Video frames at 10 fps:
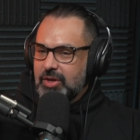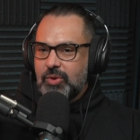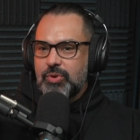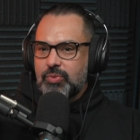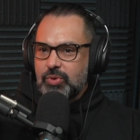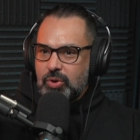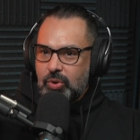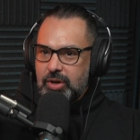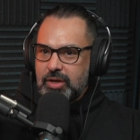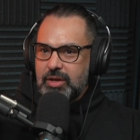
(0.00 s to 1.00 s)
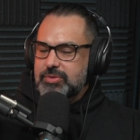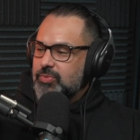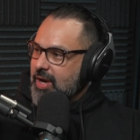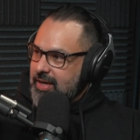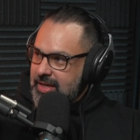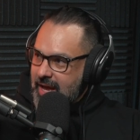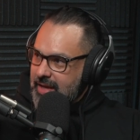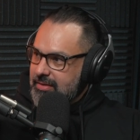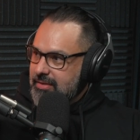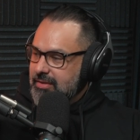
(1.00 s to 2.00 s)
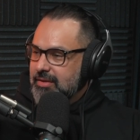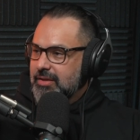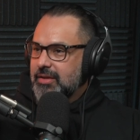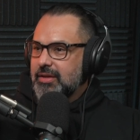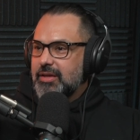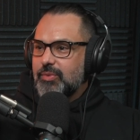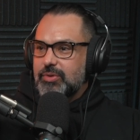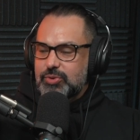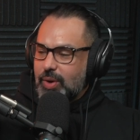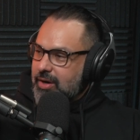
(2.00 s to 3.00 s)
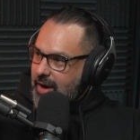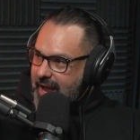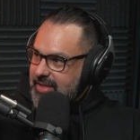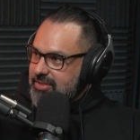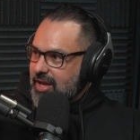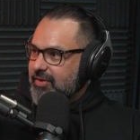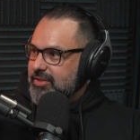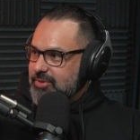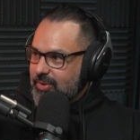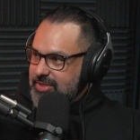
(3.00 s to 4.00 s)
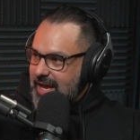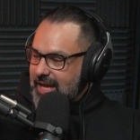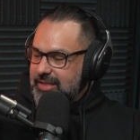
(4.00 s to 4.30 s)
We were recording. It was a rainy night. We were sweating our ass off because it was always hot in